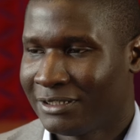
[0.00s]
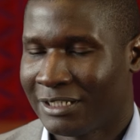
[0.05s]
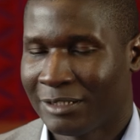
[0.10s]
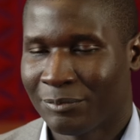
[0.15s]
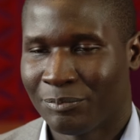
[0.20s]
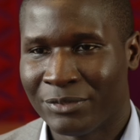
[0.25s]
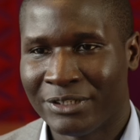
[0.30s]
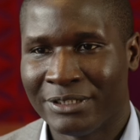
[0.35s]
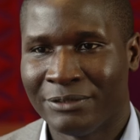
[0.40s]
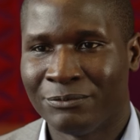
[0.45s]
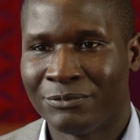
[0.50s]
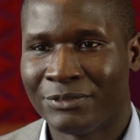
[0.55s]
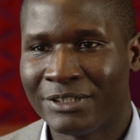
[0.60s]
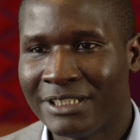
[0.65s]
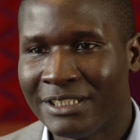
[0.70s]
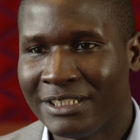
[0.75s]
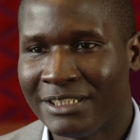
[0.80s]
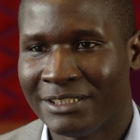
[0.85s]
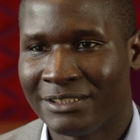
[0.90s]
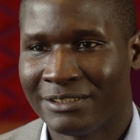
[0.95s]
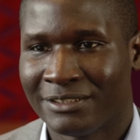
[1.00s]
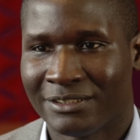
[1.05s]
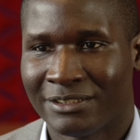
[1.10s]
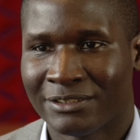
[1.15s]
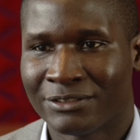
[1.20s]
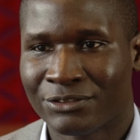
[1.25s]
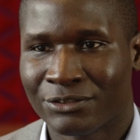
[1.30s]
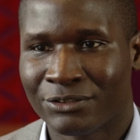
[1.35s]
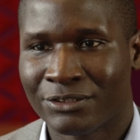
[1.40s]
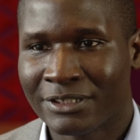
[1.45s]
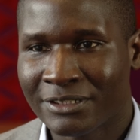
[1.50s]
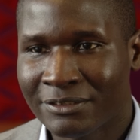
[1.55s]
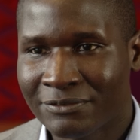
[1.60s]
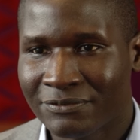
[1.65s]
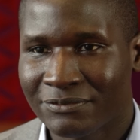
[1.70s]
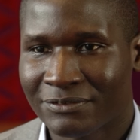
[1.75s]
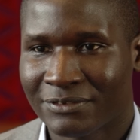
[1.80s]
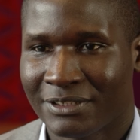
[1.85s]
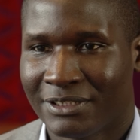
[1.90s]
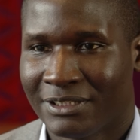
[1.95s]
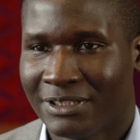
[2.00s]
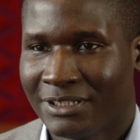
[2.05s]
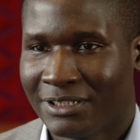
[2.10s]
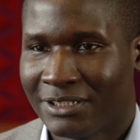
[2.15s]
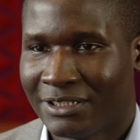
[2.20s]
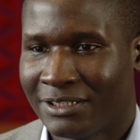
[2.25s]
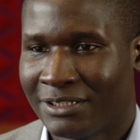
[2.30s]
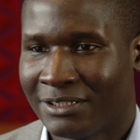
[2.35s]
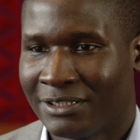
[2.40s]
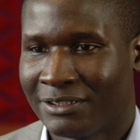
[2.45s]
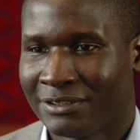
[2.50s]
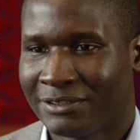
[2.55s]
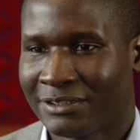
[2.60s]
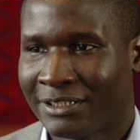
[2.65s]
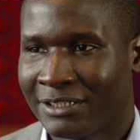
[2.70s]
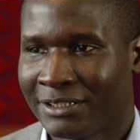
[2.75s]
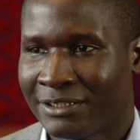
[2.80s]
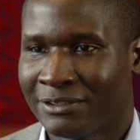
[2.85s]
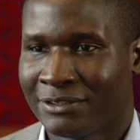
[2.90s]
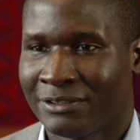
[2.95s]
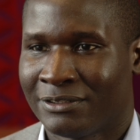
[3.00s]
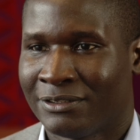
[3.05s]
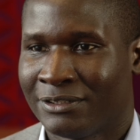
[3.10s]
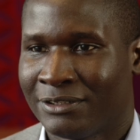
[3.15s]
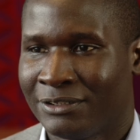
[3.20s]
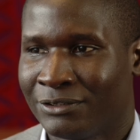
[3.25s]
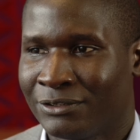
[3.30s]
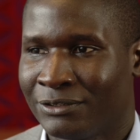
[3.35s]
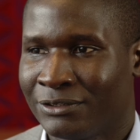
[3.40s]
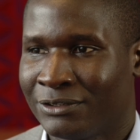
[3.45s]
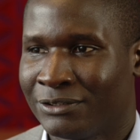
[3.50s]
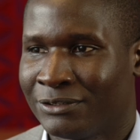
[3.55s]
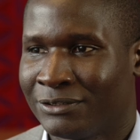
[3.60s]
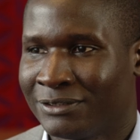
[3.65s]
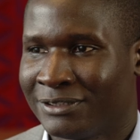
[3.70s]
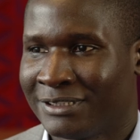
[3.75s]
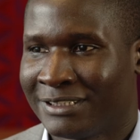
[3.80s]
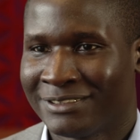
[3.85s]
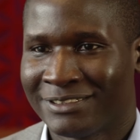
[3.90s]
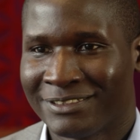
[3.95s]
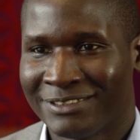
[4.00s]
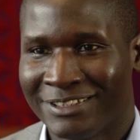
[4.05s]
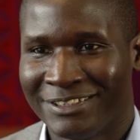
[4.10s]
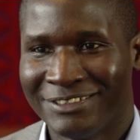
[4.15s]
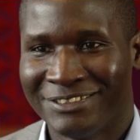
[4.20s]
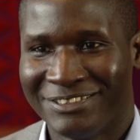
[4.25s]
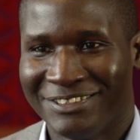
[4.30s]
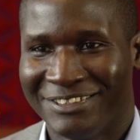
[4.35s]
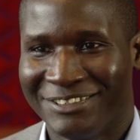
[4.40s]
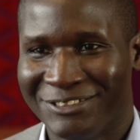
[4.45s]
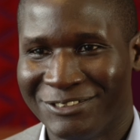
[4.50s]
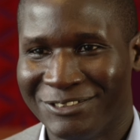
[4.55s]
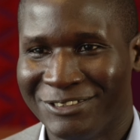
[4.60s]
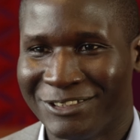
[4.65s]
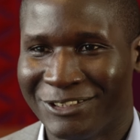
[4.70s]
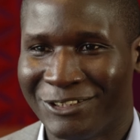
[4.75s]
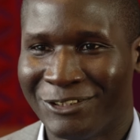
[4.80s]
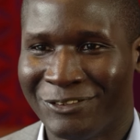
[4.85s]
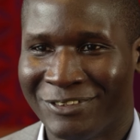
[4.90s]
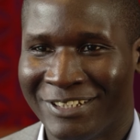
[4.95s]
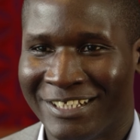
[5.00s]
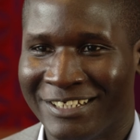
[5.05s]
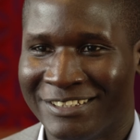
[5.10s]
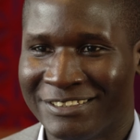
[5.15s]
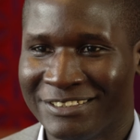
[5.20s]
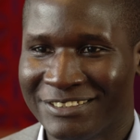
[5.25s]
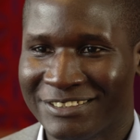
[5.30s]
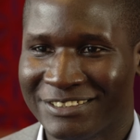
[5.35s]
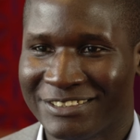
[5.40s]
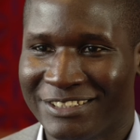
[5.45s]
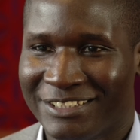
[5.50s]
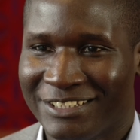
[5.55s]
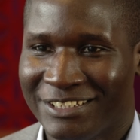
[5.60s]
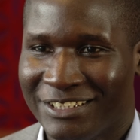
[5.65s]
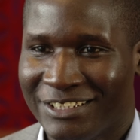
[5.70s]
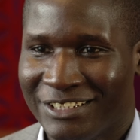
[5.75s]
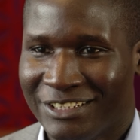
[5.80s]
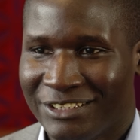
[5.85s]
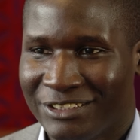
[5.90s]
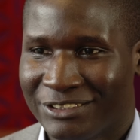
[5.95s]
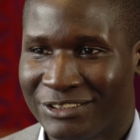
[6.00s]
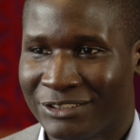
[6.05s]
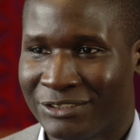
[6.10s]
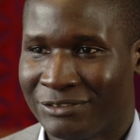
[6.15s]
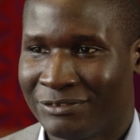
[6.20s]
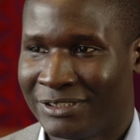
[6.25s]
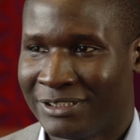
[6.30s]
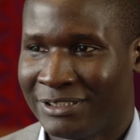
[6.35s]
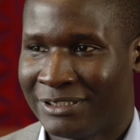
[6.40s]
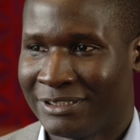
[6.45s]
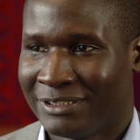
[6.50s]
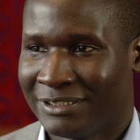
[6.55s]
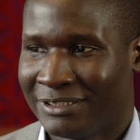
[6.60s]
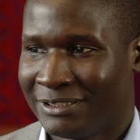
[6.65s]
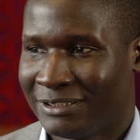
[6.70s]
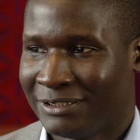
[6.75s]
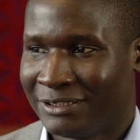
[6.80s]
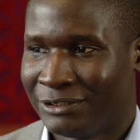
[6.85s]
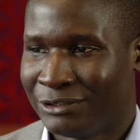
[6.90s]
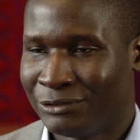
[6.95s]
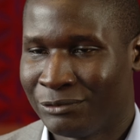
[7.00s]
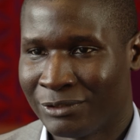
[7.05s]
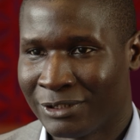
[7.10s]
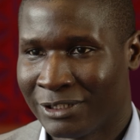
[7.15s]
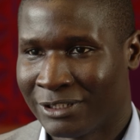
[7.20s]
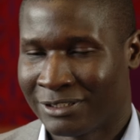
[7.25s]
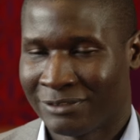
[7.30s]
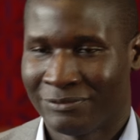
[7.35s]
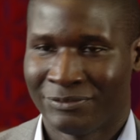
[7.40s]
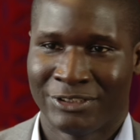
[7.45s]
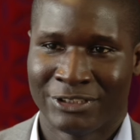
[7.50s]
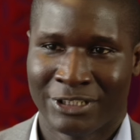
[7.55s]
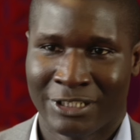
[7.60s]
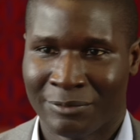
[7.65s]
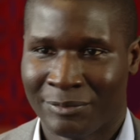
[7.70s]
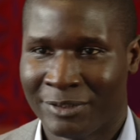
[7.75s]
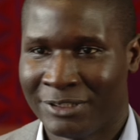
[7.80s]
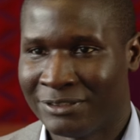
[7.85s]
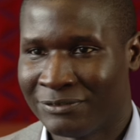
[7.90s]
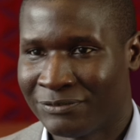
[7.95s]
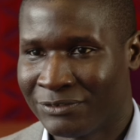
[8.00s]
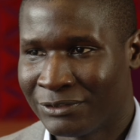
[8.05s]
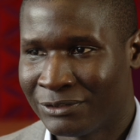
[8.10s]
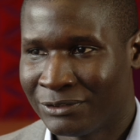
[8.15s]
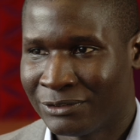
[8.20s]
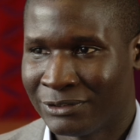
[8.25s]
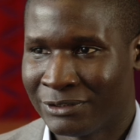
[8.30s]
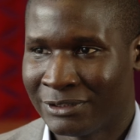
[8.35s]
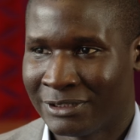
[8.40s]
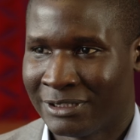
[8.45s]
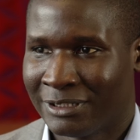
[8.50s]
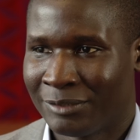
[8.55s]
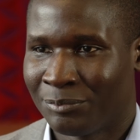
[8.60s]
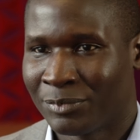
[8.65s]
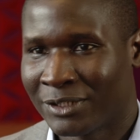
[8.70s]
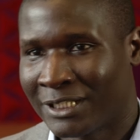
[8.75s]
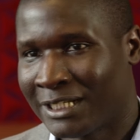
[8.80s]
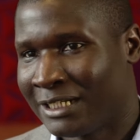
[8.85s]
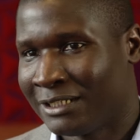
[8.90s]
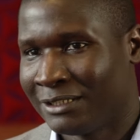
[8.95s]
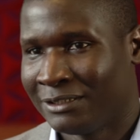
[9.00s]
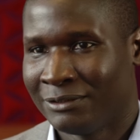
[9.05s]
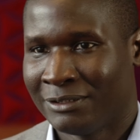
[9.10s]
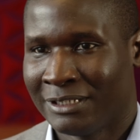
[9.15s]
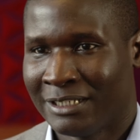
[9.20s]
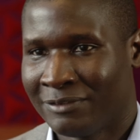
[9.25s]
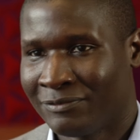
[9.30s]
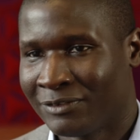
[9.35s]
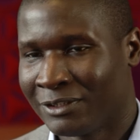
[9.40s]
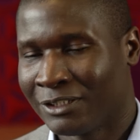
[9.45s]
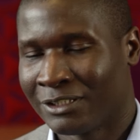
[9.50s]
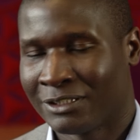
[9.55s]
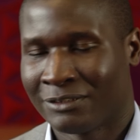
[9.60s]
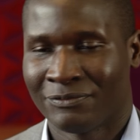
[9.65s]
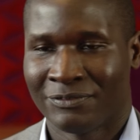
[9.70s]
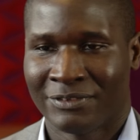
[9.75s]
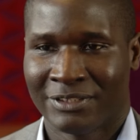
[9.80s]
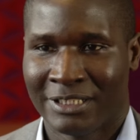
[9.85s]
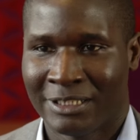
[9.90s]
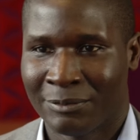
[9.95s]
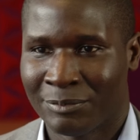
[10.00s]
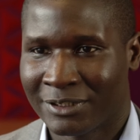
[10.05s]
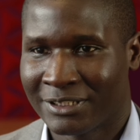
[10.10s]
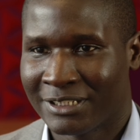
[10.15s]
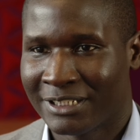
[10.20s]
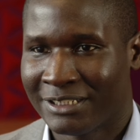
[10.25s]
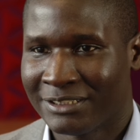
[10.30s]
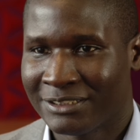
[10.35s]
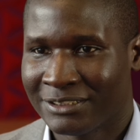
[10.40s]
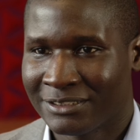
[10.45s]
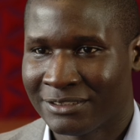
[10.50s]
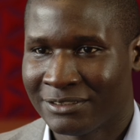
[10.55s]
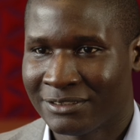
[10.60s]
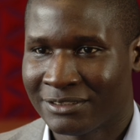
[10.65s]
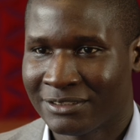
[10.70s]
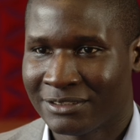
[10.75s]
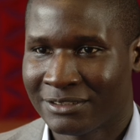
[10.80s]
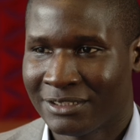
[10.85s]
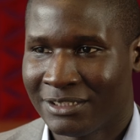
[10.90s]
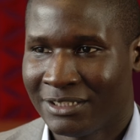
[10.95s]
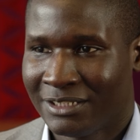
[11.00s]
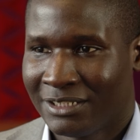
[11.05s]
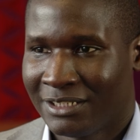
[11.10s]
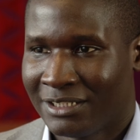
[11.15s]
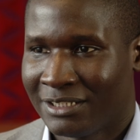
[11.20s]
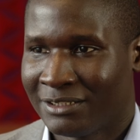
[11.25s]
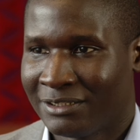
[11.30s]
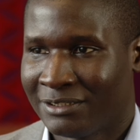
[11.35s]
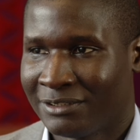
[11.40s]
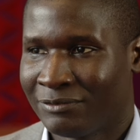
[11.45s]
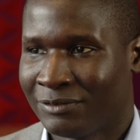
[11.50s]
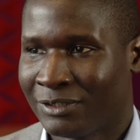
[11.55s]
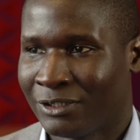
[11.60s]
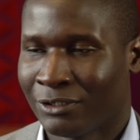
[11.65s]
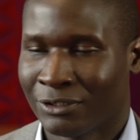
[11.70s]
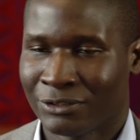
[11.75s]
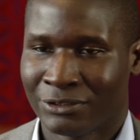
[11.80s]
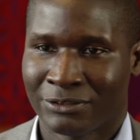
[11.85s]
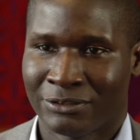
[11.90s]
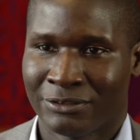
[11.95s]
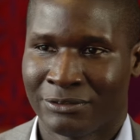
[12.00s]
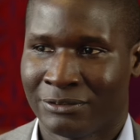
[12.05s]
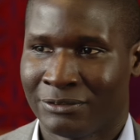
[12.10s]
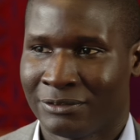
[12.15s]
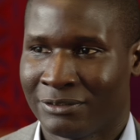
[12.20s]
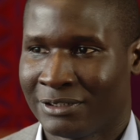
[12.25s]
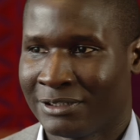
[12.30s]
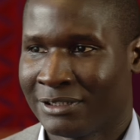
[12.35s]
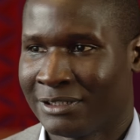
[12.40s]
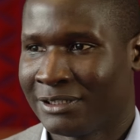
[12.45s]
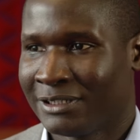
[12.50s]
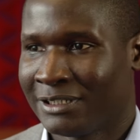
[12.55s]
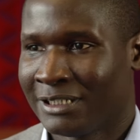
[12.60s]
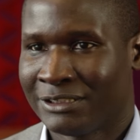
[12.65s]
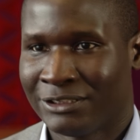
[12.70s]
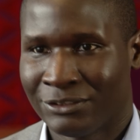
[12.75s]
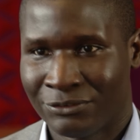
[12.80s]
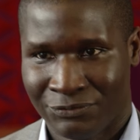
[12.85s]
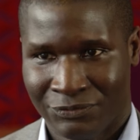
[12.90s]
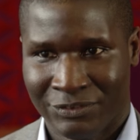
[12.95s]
like being really assertive, take your destination into your own hands. So do a lot of job interviews, apply, have a lot of applications, and it will also get you